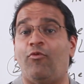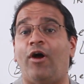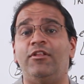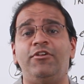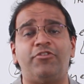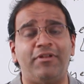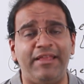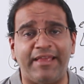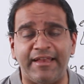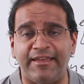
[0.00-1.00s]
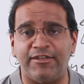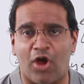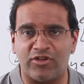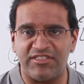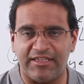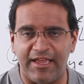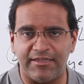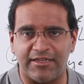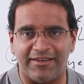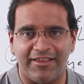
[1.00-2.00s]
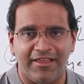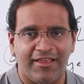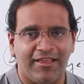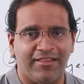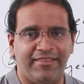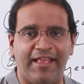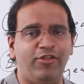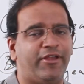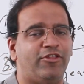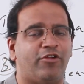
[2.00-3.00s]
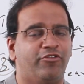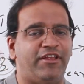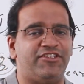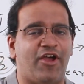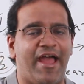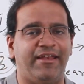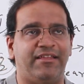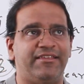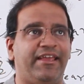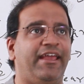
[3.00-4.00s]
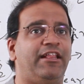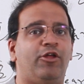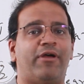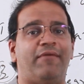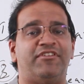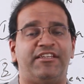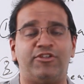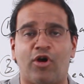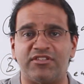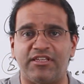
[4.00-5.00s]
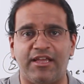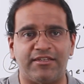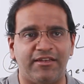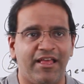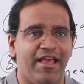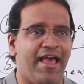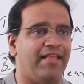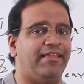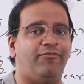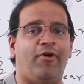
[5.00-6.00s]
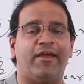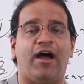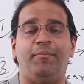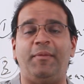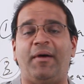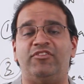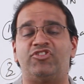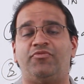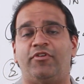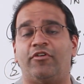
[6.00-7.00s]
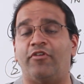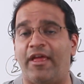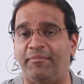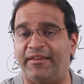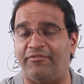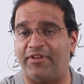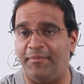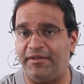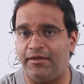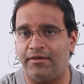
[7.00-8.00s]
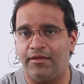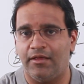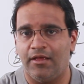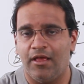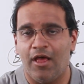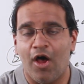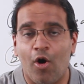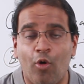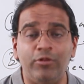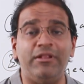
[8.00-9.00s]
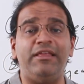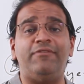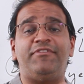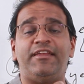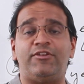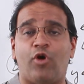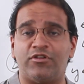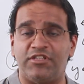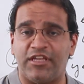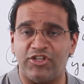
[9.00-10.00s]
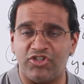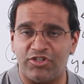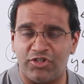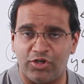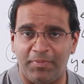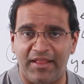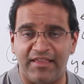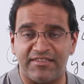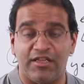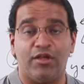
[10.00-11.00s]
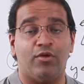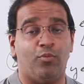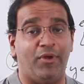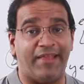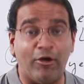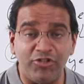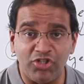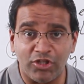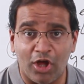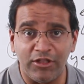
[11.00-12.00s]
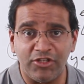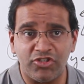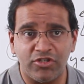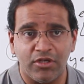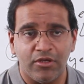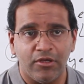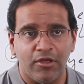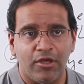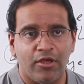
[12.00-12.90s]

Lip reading: If you voluntarily get intoxicated, then you cannot raise your hand and say, hey, look, I was intoxicated and therefore I can't be punished for a crime that I've committed. Only if the intoxication took place without your knowledge,